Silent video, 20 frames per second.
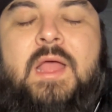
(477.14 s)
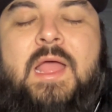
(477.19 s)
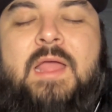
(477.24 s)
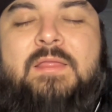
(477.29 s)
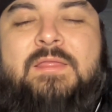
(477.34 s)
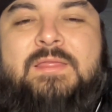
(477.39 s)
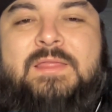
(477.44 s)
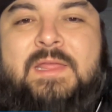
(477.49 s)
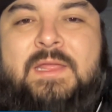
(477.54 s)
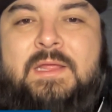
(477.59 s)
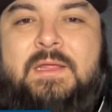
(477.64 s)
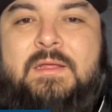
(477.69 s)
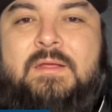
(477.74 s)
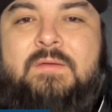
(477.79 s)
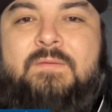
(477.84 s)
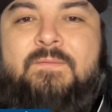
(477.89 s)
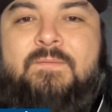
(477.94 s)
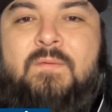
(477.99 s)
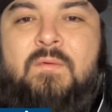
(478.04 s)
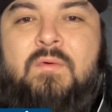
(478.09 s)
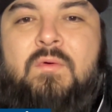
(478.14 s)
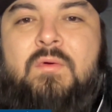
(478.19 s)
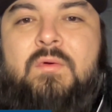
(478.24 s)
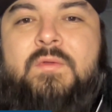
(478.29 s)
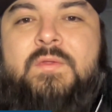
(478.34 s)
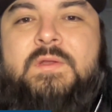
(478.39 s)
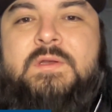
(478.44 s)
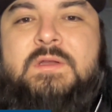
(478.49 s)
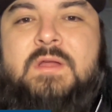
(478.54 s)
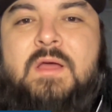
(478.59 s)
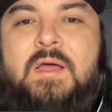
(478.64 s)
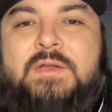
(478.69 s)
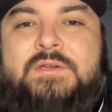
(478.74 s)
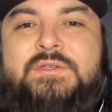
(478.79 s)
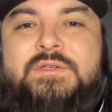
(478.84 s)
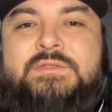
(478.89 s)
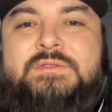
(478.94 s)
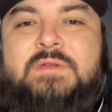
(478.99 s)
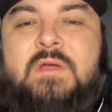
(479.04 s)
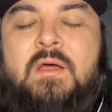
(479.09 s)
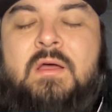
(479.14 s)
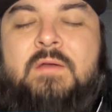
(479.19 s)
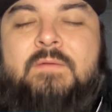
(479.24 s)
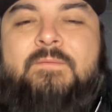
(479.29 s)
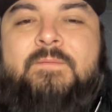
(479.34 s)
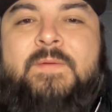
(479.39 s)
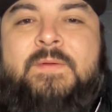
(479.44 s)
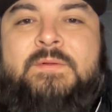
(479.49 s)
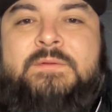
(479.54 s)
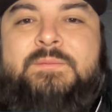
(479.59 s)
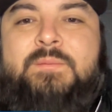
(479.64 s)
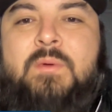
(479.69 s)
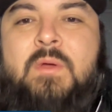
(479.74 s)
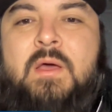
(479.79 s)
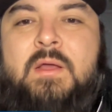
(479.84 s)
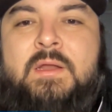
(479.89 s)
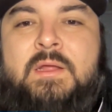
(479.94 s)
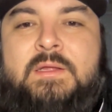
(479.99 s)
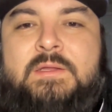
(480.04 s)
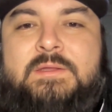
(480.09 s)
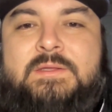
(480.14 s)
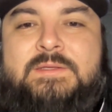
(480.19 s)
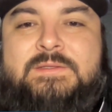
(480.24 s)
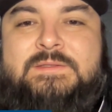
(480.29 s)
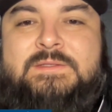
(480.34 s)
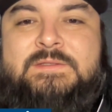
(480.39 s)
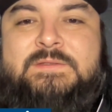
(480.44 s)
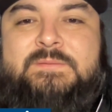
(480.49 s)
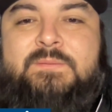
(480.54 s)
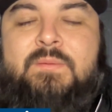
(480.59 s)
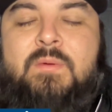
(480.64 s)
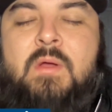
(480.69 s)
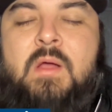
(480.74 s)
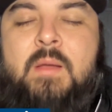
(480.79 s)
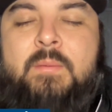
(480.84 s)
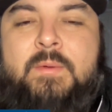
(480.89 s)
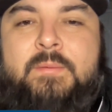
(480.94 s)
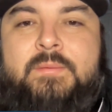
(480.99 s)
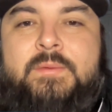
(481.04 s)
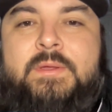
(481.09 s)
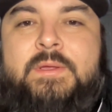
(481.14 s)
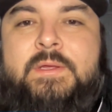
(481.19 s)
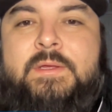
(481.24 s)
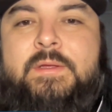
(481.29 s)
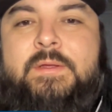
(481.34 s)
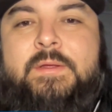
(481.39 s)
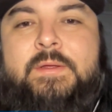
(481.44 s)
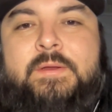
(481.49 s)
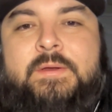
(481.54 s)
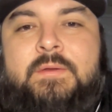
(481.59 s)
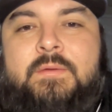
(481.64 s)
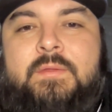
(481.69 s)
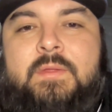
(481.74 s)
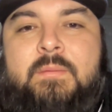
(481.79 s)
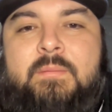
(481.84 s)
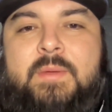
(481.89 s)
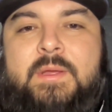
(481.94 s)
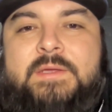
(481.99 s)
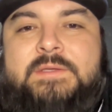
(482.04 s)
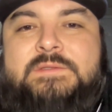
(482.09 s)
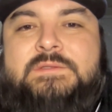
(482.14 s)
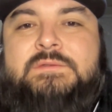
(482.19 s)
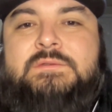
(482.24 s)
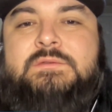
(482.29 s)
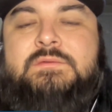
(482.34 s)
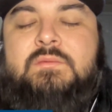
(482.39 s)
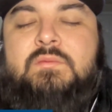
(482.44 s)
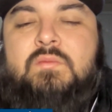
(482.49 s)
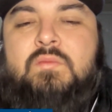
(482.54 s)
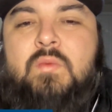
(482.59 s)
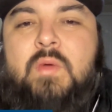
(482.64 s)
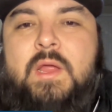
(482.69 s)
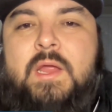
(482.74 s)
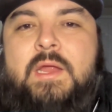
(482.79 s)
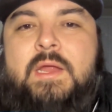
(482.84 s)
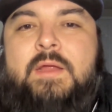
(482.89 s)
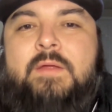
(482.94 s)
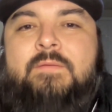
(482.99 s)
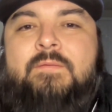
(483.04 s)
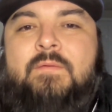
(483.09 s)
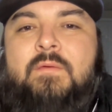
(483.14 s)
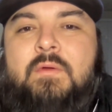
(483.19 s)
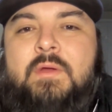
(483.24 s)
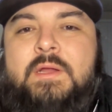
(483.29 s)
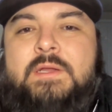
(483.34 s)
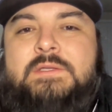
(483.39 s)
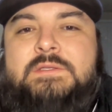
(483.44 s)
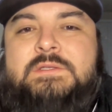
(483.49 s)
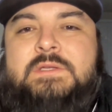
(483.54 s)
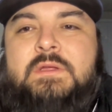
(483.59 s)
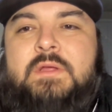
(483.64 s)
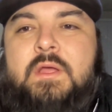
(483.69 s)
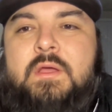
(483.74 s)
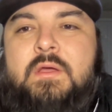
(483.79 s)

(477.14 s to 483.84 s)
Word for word: I think for the Dodgers on-field product, this is probably, you know, the best way for it to